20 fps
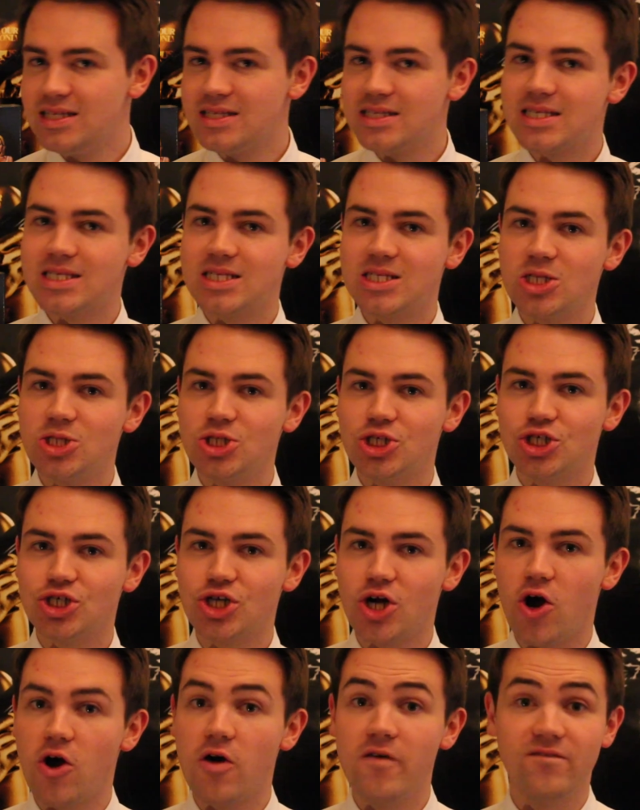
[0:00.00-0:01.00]
in
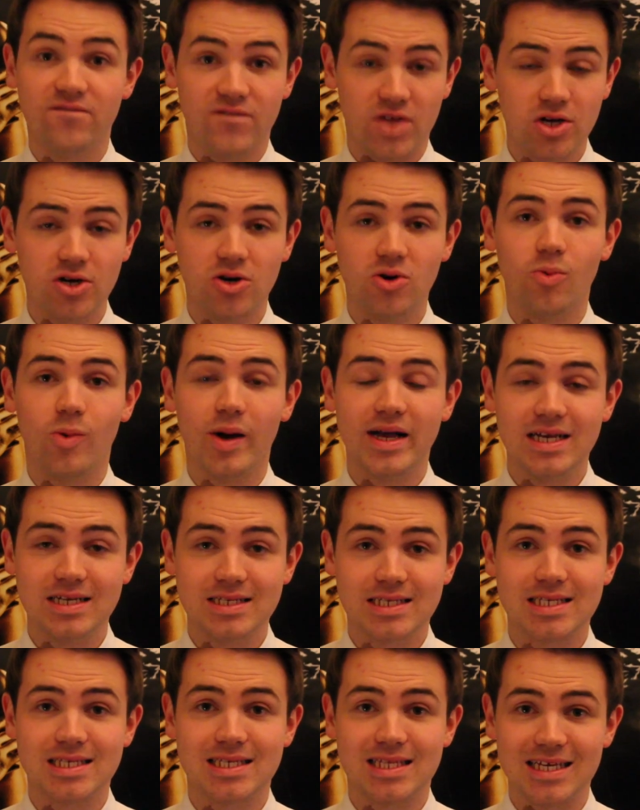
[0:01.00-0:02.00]
such overt
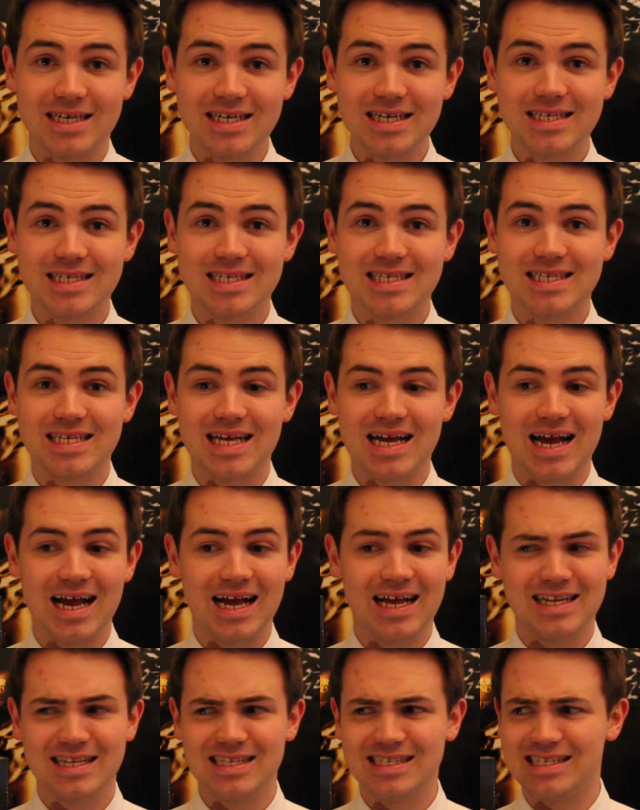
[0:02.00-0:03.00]
ways as this.
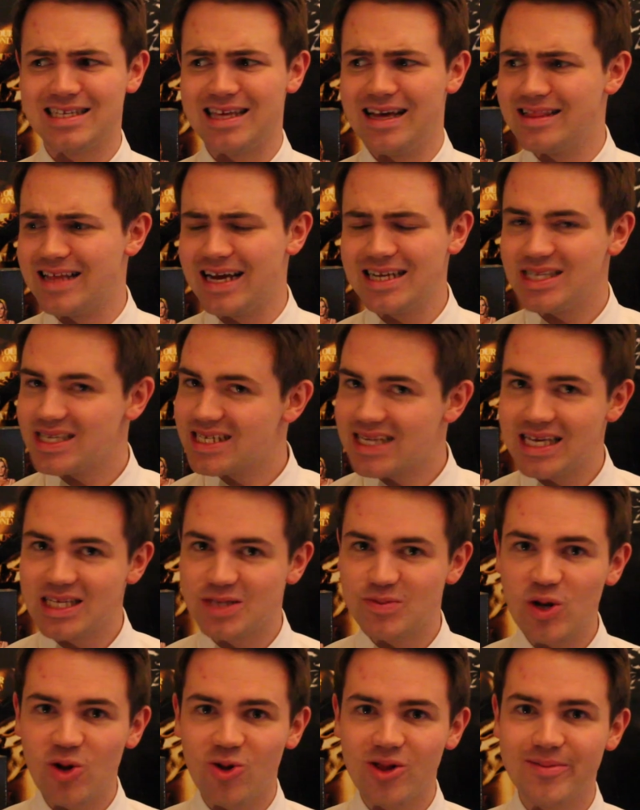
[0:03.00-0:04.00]
And that just
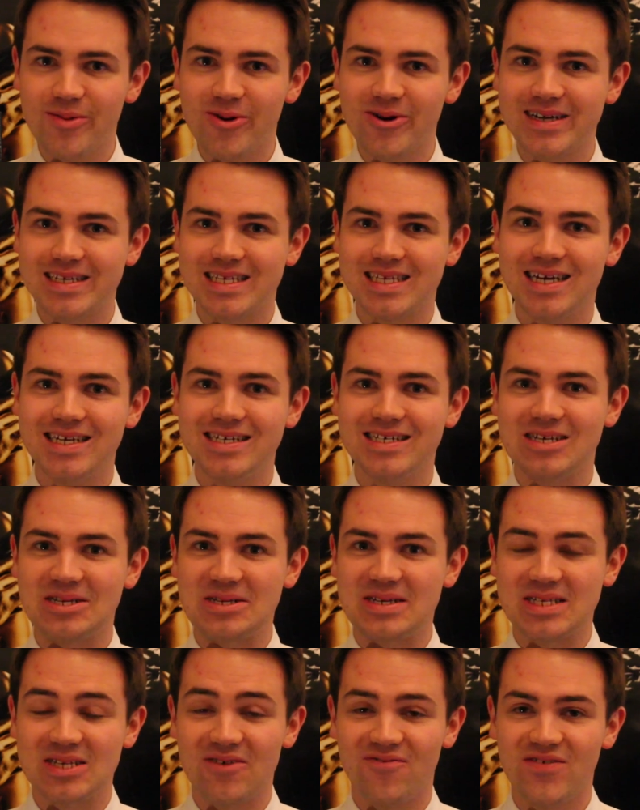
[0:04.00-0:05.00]
gets me all the more excited,
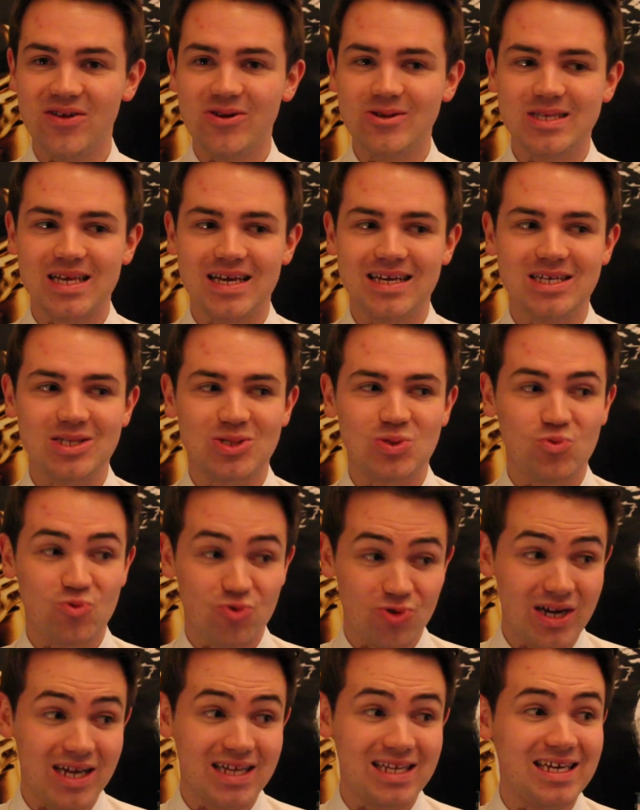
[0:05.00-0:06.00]
because it feels like it's
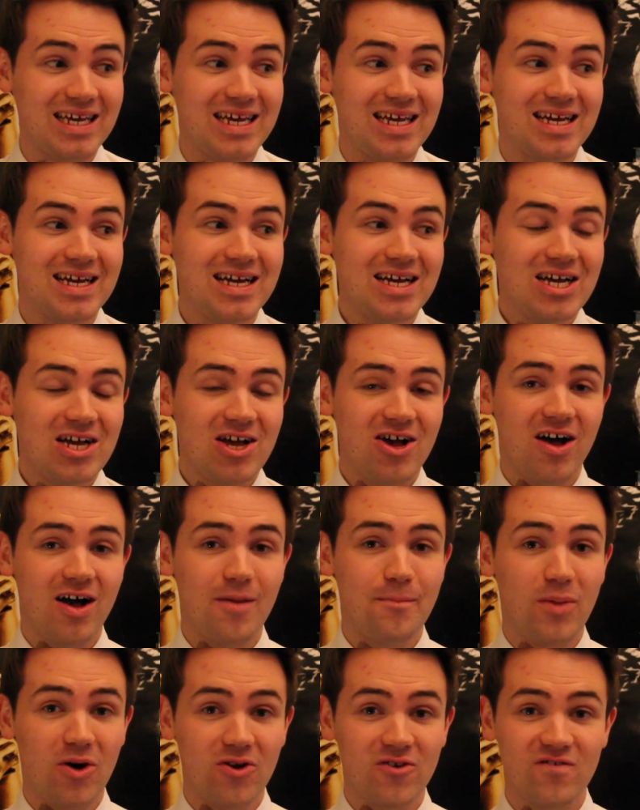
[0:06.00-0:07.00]
really a
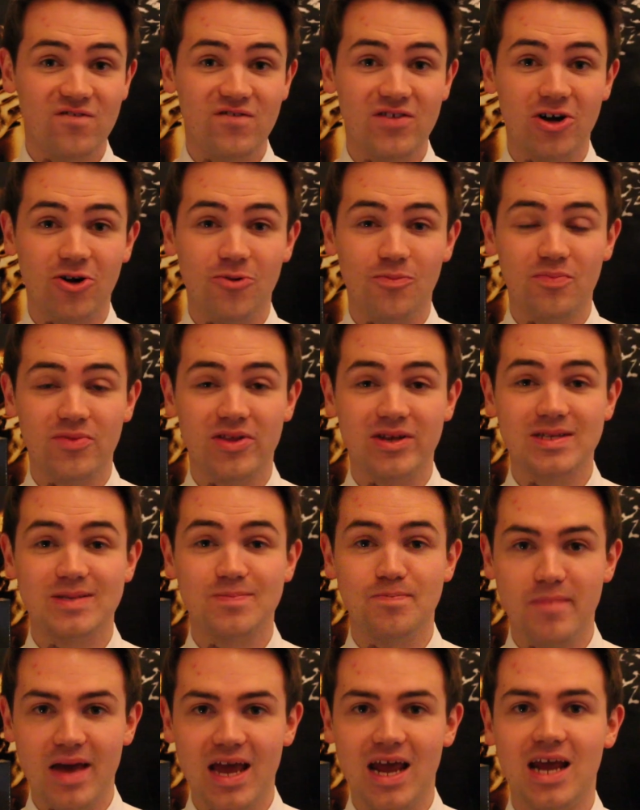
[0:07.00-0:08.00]
Bond film that's
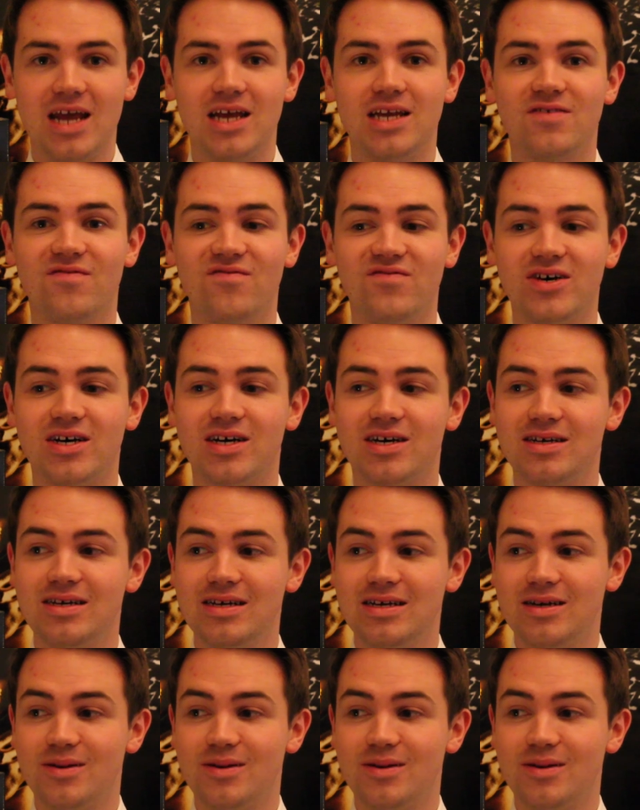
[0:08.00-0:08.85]
made for